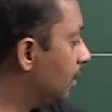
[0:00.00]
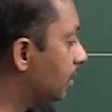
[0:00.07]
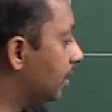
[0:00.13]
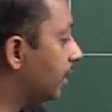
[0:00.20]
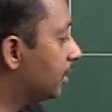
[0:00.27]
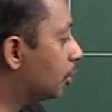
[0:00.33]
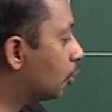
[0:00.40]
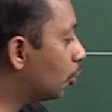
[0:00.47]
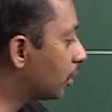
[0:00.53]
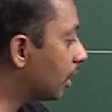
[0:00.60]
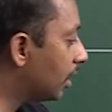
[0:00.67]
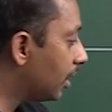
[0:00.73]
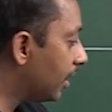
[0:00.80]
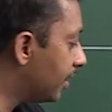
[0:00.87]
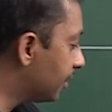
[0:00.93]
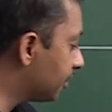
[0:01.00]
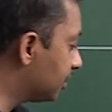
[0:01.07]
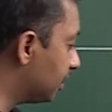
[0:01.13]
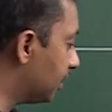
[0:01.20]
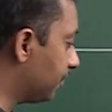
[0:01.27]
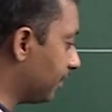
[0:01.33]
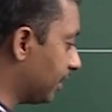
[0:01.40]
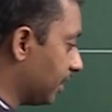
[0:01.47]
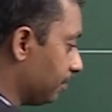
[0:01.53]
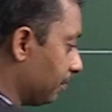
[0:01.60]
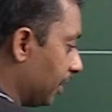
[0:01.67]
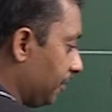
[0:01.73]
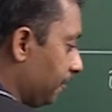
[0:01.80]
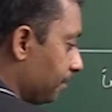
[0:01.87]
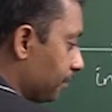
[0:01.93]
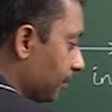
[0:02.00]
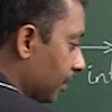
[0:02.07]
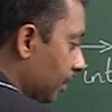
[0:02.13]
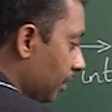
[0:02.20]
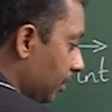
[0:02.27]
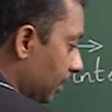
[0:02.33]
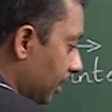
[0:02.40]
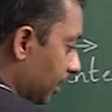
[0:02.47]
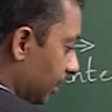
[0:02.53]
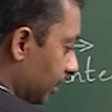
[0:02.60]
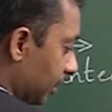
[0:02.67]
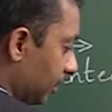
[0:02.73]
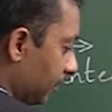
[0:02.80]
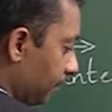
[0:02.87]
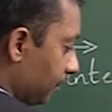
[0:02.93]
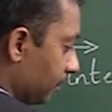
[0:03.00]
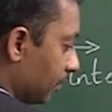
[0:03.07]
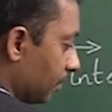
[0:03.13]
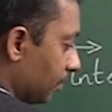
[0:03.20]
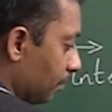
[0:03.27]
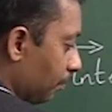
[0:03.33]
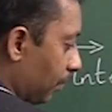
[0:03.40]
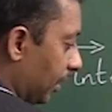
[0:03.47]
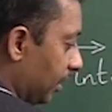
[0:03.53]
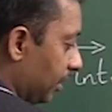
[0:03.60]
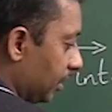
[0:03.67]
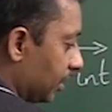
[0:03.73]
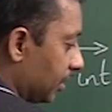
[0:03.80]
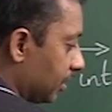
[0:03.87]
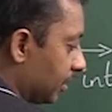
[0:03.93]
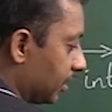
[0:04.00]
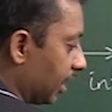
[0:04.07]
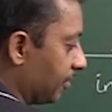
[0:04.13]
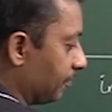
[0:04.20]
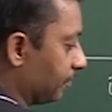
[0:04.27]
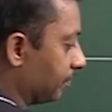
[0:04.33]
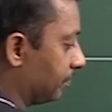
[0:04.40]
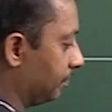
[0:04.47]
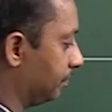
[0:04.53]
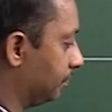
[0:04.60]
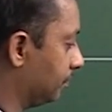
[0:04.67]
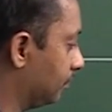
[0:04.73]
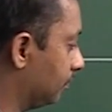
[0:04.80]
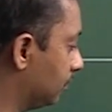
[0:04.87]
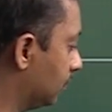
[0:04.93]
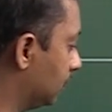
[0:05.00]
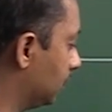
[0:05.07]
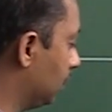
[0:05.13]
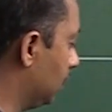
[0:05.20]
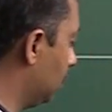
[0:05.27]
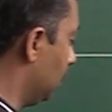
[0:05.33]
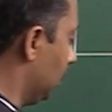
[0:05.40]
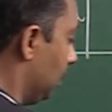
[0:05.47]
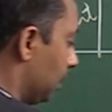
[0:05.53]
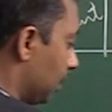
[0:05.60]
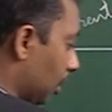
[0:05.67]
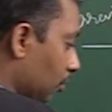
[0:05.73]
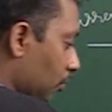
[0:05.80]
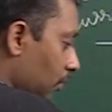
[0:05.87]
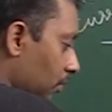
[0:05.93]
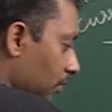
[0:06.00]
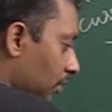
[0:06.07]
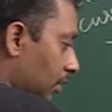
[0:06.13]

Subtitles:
That total energy divided by area by time. Now,